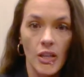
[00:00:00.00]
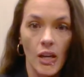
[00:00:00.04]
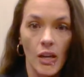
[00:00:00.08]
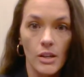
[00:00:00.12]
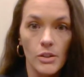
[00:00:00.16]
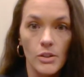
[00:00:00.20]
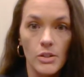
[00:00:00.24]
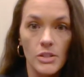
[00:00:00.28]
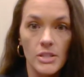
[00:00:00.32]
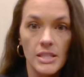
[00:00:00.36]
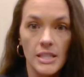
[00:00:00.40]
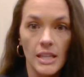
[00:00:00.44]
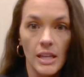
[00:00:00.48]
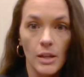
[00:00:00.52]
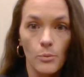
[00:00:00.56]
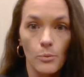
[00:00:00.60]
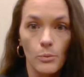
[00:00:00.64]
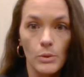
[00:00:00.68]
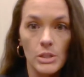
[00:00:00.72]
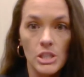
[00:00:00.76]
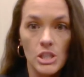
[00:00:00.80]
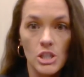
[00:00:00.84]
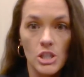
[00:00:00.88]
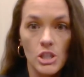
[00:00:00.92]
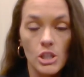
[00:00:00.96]
understand
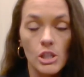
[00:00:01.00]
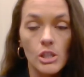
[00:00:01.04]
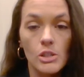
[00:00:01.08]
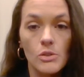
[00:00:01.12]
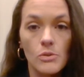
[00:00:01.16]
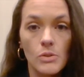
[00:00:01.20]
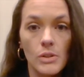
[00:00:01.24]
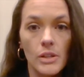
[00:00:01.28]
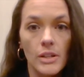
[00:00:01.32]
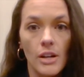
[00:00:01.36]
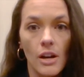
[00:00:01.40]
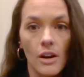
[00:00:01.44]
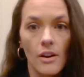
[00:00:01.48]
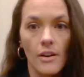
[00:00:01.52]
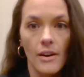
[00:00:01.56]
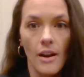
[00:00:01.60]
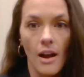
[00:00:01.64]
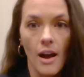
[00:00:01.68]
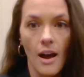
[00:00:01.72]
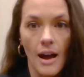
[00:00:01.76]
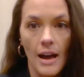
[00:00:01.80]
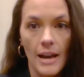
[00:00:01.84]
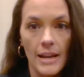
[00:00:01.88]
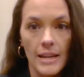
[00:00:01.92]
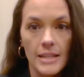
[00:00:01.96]
which children are
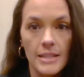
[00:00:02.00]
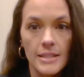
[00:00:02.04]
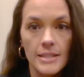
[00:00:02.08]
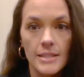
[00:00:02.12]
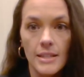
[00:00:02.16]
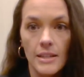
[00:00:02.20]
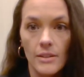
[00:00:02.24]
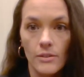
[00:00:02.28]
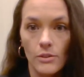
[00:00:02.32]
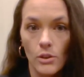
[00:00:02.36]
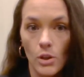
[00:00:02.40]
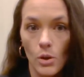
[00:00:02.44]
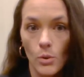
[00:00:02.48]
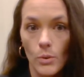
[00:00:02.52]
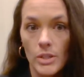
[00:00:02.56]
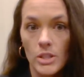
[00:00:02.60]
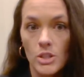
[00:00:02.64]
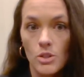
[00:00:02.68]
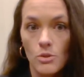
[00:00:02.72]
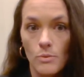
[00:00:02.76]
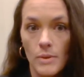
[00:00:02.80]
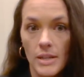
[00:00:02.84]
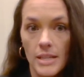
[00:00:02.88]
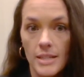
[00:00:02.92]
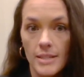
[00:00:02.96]
at highest and
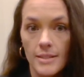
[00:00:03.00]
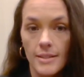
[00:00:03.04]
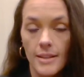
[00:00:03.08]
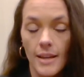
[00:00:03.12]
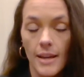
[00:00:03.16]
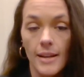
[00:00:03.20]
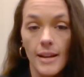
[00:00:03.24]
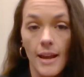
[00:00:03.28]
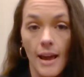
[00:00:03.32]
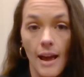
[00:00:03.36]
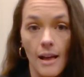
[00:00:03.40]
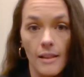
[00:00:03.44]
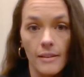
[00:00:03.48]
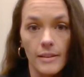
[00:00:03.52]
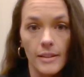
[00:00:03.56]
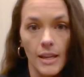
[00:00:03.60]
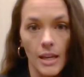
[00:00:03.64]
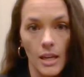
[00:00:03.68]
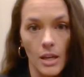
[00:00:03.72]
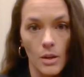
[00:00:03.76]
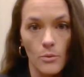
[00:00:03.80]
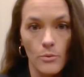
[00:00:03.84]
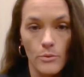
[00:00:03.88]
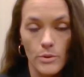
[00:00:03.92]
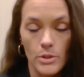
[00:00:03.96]
lowest risk and
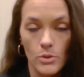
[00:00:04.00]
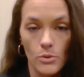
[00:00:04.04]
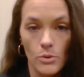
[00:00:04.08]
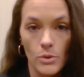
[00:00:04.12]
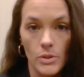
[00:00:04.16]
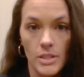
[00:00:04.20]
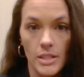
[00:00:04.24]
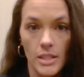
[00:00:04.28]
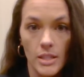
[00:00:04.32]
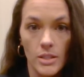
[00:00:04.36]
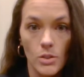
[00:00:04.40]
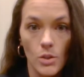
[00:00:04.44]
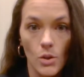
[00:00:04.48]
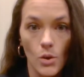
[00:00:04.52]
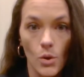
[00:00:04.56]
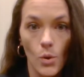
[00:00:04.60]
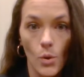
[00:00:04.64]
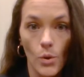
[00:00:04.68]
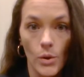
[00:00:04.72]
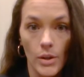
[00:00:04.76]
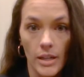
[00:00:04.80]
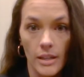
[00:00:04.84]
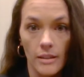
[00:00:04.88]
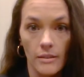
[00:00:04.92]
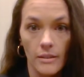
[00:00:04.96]
allocate resources
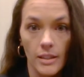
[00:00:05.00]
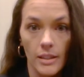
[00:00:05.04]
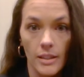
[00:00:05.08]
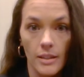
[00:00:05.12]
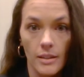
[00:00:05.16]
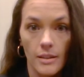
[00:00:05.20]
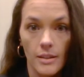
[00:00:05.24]
accordingly.